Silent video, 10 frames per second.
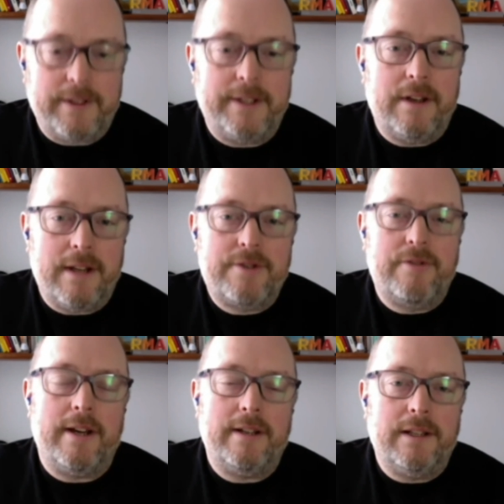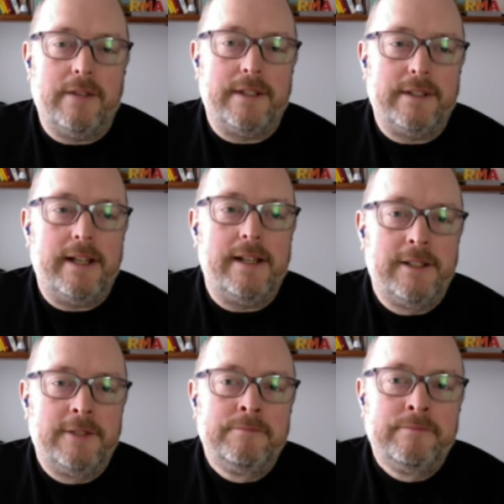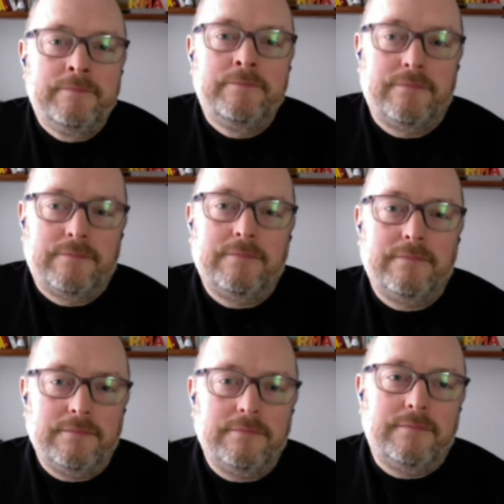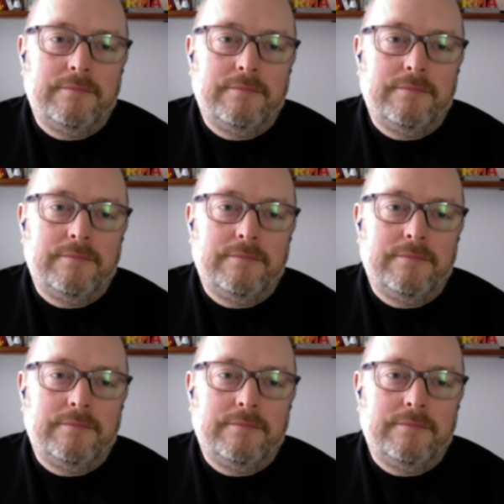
it. No, that's great. Love it. Yeah. The reason I say that